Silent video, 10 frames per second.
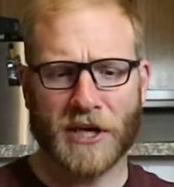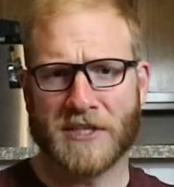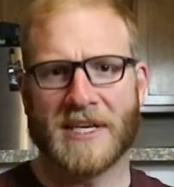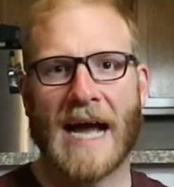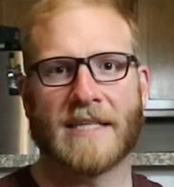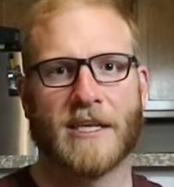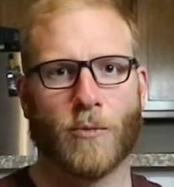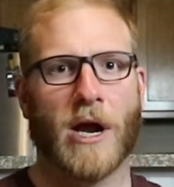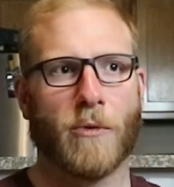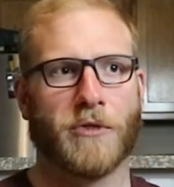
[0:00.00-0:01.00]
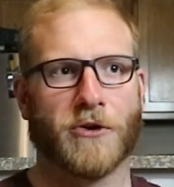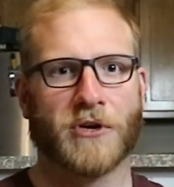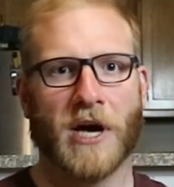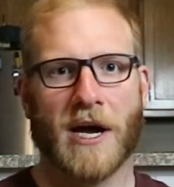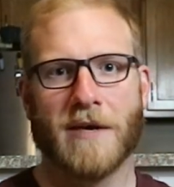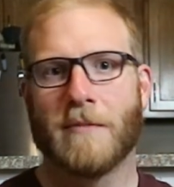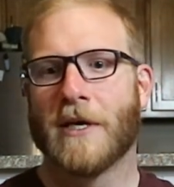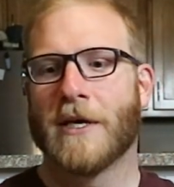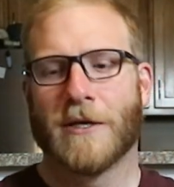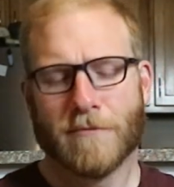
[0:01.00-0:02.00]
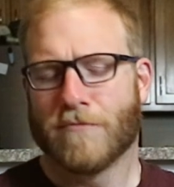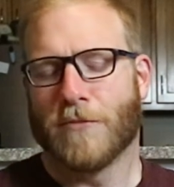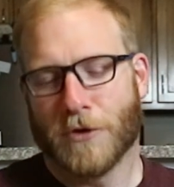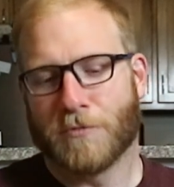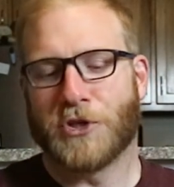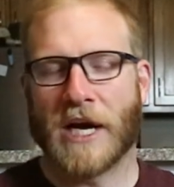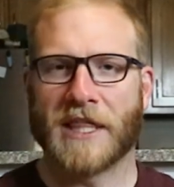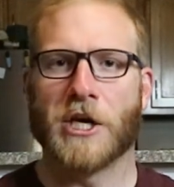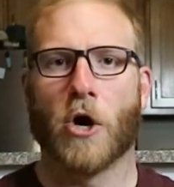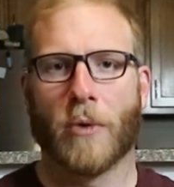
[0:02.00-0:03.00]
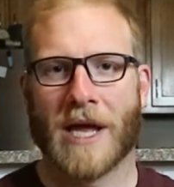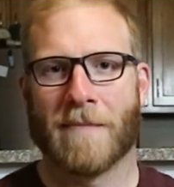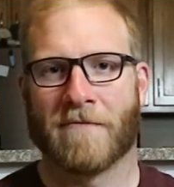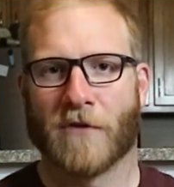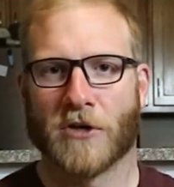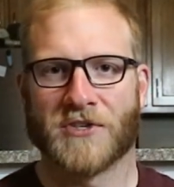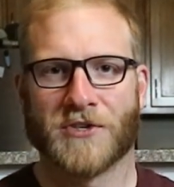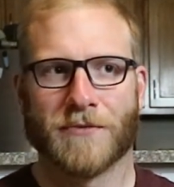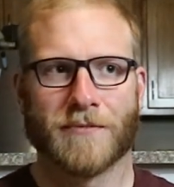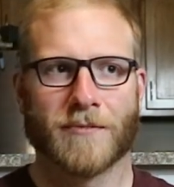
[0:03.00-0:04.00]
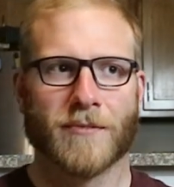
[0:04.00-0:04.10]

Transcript: exactly right with your gun, check the OEM first.